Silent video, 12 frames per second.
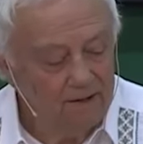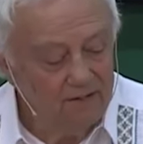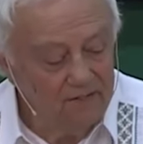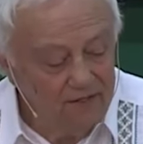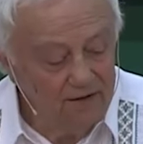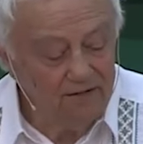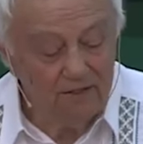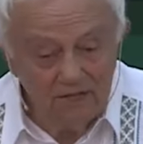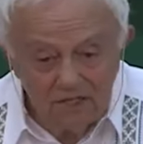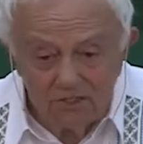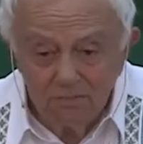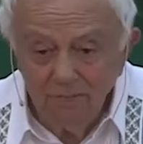Then
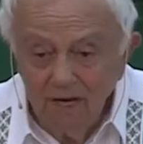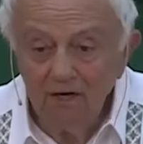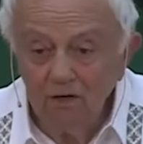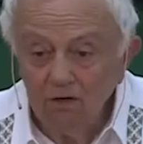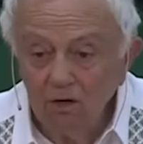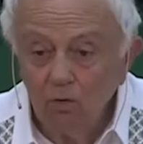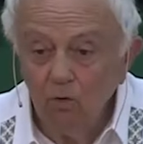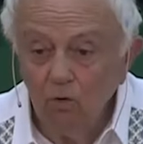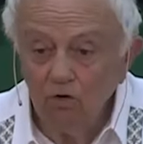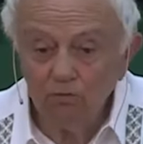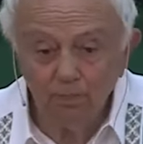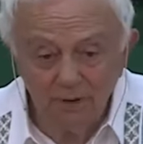this man who
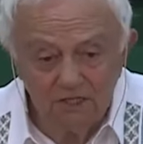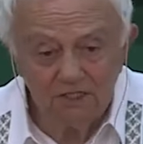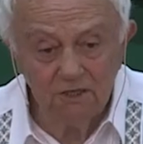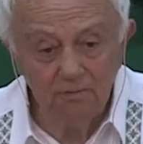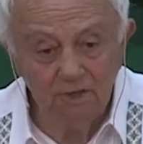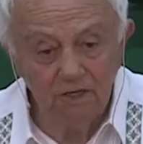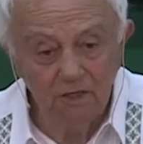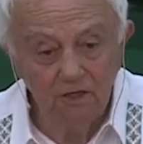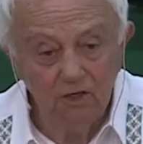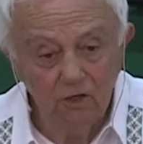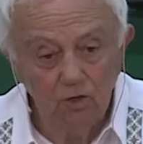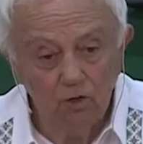was pressing me
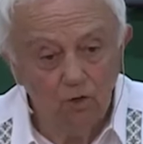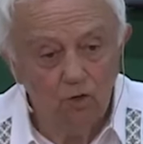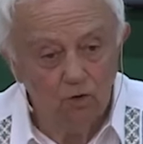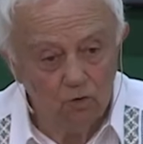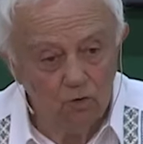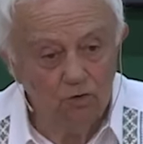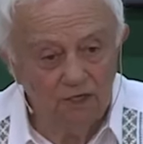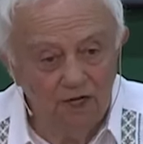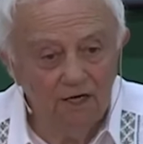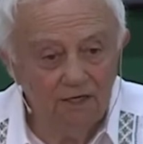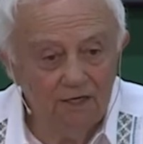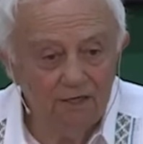to
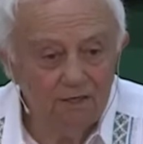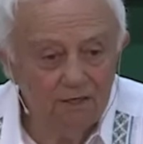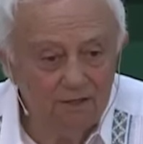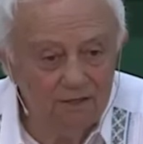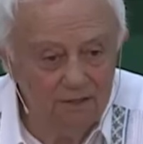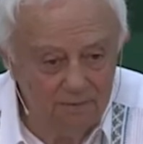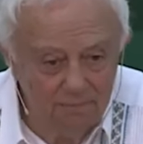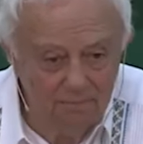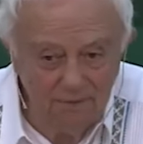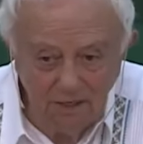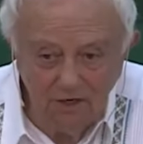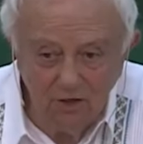take uh, the
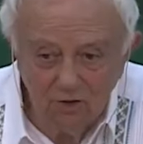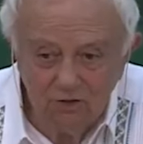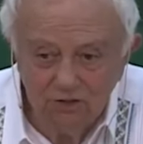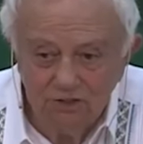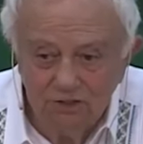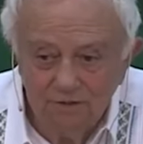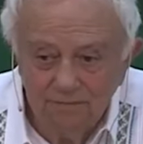millions,